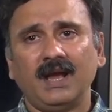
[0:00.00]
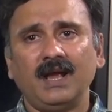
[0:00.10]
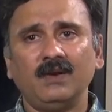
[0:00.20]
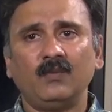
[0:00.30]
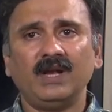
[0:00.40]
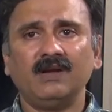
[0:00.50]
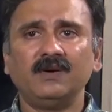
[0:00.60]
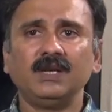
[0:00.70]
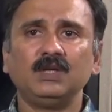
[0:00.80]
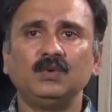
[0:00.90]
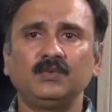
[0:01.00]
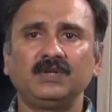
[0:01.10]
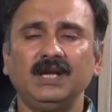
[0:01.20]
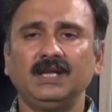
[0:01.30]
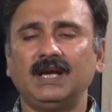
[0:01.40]
And whenever you
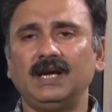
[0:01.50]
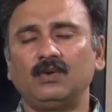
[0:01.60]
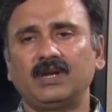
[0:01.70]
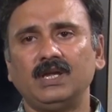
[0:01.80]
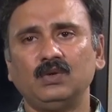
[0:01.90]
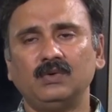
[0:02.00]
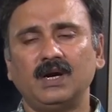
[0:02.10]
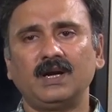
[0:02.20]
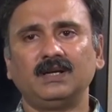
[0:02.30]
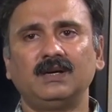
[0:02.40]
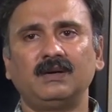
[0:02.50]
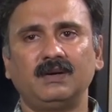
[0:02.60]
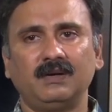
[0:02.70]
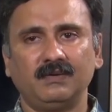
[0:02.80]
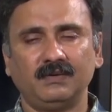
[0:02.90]
think that okay, you got
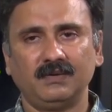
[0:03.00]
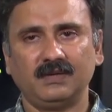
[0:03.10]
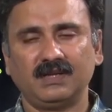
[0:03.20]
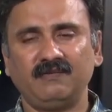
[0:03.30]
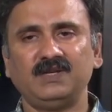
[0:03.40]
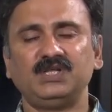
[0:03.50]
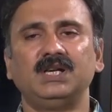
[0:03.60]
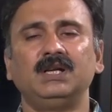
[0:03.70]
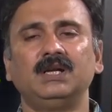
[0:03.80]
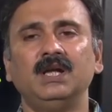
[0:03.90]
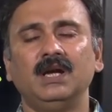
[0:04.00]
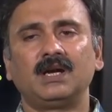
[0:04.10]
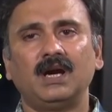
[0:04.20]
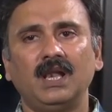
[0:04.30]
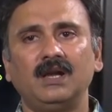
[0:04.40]
the sufficient
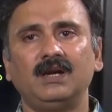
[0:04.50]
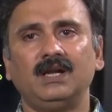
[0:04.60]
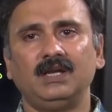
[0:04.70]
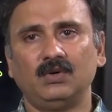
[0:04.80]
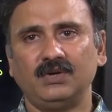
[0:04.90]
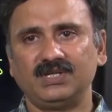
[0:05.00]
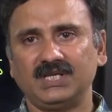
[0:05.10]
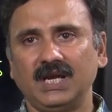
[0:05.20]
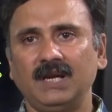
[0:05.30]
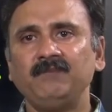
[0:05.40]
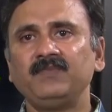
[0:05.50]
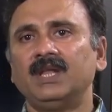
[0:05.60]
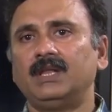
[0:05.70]
color in your gel,